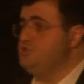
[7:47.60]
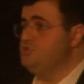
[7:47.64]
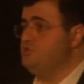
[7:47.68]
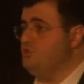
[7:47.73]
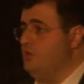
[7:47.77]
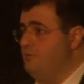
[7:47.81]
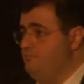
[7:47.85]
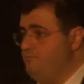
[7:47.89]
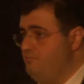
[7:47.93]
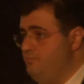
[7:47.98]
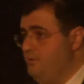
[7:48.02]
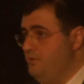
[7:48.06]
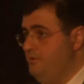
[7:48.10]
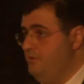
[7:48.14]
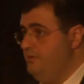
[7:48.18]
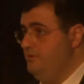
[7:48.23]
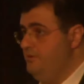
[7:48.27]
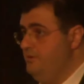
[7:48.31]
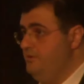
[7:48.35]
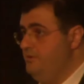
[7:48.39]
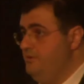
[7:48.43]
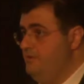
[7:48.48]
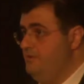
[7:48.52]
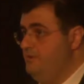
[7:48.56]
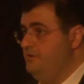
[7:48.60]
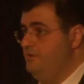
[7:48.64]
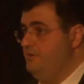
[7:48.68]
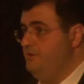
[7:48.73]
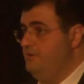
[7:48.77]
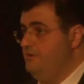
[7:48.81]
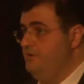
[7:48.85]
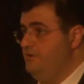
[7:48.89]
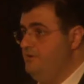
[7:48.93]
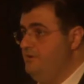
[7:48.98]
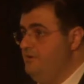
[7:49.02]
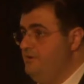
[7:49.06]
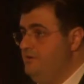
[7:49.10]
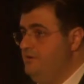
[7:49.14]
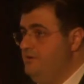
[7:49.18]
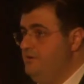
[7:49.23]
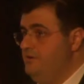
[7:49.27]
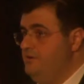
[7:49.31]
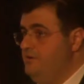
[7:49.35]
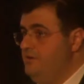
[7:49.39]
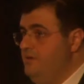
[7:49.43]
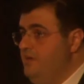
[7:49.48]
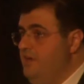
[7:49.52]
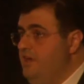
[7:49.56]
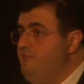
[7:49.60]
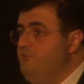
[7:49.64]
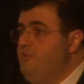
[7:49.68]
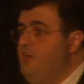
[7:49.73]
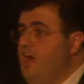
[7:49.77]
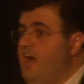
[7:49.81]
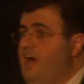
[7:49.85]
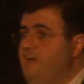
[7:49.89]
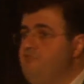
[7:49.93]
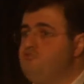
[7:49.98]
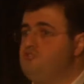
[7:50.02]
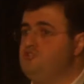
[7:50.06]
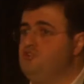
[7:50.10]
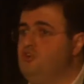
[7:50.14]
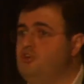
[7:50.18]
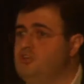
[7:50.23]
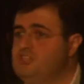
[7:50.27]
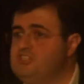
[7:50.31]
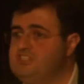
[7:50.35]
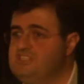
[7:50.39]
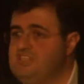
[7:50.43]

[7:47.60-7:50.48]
stop. If you have short